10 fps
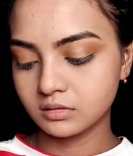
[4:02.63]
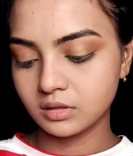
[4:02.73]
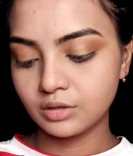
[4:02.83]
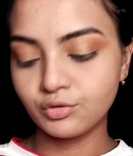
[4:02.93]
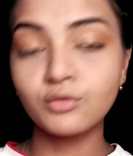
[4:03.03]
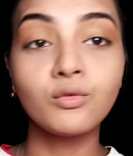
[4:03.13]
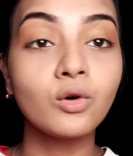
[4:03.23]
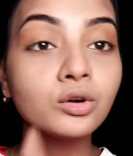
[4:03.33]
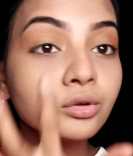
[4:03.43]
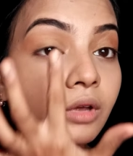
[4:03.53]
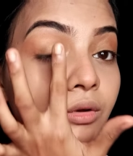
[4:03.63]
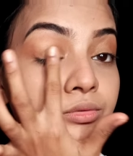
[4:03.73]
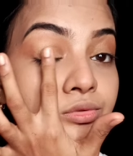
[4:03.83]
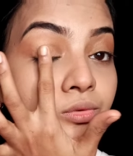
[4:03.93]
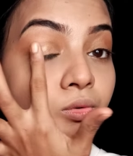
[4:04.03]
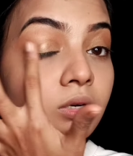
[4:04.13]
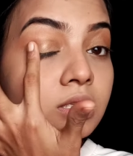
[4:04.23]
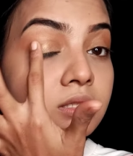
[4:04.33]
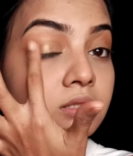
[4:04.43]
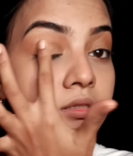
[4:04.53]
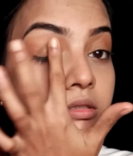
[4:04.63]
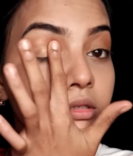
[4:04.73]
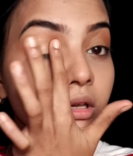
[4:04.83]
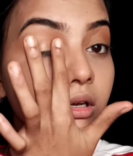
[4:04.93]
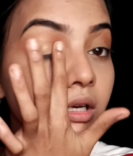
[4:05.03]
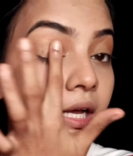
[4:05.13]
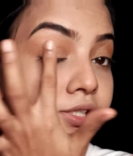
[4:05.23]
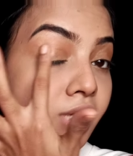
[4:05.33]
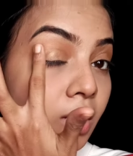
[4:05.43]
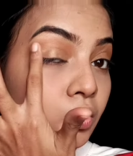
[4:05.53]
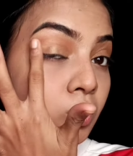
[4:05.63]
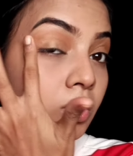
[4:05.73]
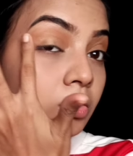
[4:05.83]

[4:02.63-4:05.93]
If you want, you can use only this single eyeshadow.